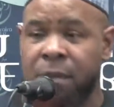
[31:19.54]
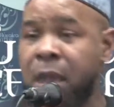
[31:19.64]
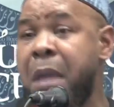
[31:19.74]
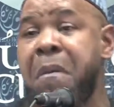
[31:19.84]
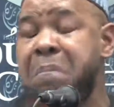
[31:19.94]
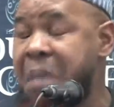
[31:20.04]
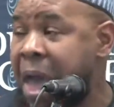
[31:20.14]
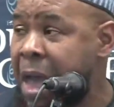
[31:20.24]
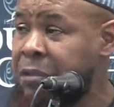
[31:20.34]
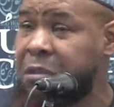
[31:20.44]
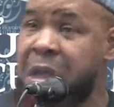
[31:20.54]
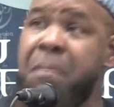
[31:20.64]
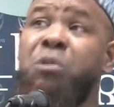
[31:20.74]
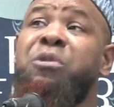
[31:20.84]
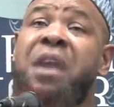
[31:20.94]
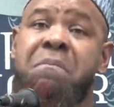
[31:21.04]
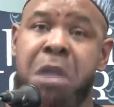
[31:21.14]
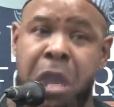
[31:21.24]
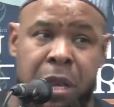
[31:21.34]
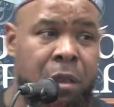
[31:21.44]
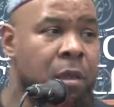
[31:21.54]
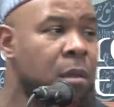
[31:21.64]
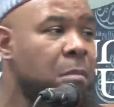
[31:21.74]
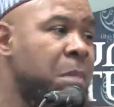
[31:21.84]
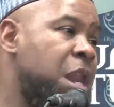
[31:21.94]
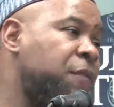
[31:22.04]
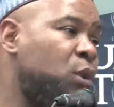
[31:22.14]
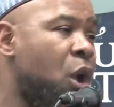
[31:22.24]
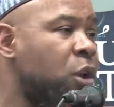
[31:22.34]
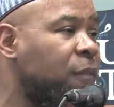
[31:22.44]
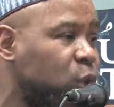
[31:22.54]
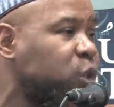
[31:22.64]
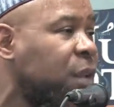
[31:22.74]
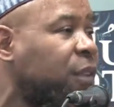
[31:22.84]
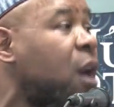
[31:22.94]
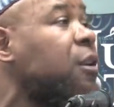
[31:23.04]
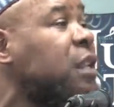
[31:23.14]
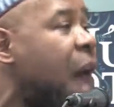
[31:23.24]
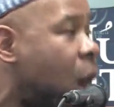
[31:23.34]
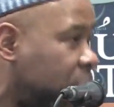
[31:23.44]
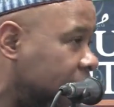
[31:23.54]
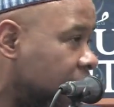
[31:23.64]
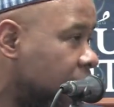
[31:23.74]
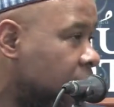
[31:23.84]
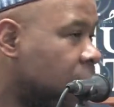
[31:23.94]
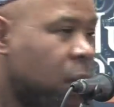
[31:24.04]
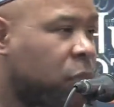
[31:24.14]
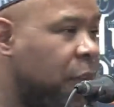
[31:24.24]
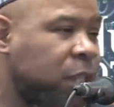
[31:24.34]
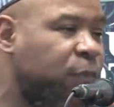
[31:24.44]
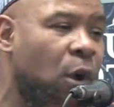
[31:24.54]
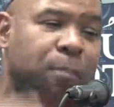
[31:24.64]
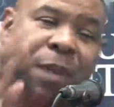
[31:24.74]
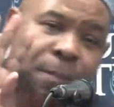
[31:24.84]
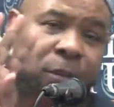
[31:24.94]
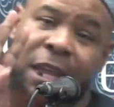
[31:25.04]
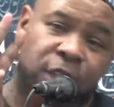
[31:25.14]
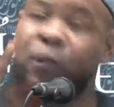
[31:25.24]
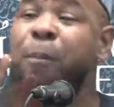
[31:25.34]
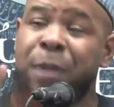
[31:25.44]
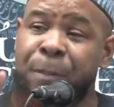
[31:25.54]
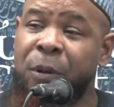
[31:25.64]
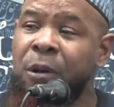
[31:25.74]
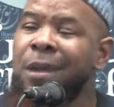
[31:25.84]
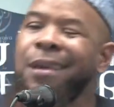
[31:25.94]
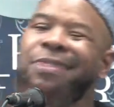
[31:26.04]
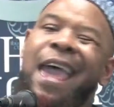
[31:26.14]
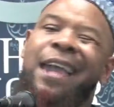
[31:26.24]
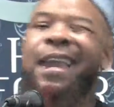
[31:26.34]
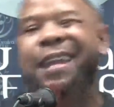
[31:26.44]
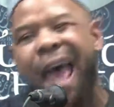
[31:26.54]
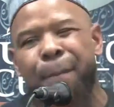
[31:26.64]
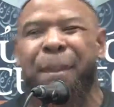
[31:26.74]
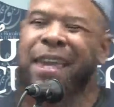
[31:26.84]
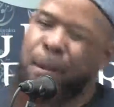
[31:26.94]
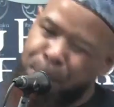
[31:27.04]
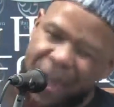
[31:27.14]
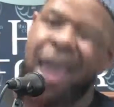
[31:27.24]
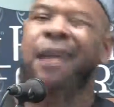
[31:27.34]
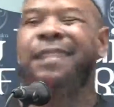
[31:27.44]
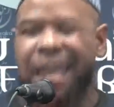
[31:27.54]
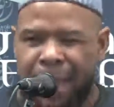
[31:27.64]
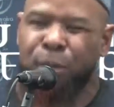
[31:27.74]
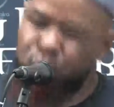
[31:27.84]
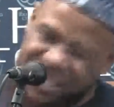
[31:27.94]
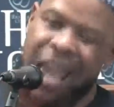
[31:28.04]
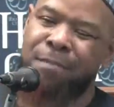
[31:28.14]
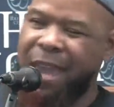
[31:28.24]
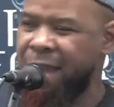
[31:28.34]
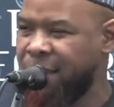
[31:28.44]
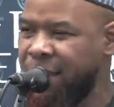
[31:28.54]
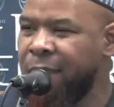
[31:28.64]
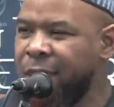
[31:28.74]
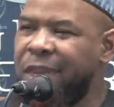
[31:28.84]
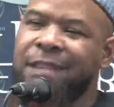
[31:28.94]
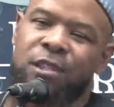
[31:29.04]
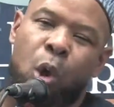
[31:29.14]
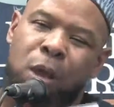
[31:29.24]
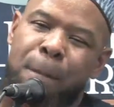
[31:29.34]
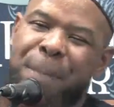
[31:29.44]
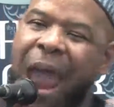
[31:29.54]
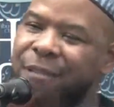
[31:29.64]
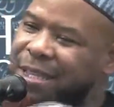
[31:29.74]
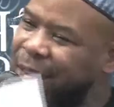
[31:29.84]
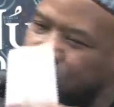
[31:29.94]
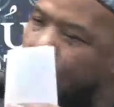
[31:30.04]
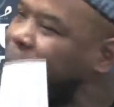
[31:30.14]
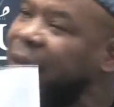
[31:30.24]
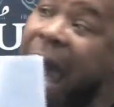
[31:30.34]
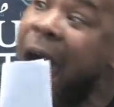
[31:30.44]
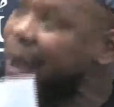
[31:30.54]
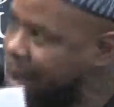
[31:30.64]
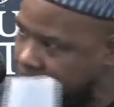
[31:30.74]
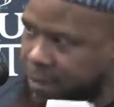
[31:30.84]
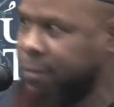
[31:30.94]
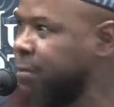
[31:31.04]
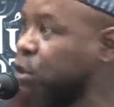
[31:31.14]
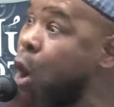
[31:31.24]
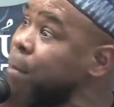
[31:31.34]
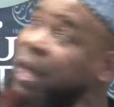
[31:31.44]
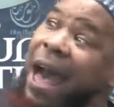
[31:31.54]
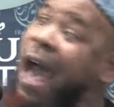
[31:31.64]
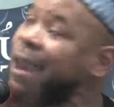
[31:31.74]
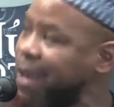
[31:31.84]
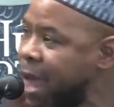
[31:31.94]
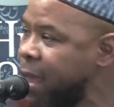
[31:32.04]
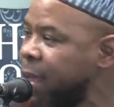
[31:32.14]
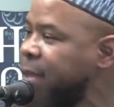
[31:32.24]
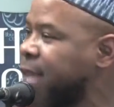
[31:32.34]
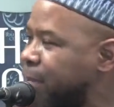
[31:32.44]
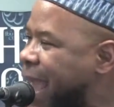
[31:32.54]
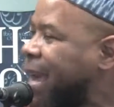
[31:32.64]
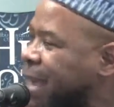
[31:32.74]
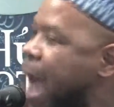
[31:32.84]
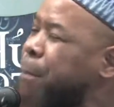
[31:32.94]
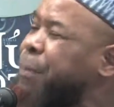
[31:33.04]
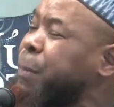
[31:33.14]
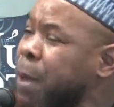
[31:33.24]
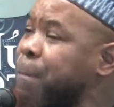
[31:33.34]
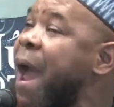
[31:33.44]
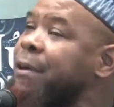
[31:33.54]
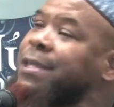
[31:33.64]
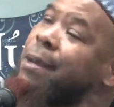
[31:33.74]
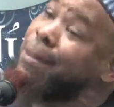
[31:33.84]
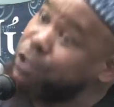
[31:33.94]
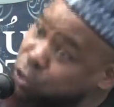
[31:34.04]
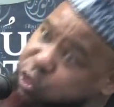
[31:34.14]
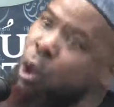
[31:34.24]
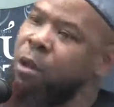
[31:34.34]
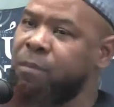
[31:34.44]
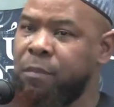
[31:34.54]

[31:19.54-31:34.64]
Ibn Baz, Ibn Uthaymeen. Many of you heard of Yusuf Qardawi. These four people, these four people, they cannot be compared to Ibn Taymiyyah. There's no comparison. No makarana. No makarana. To make a comp comparison It is zulm.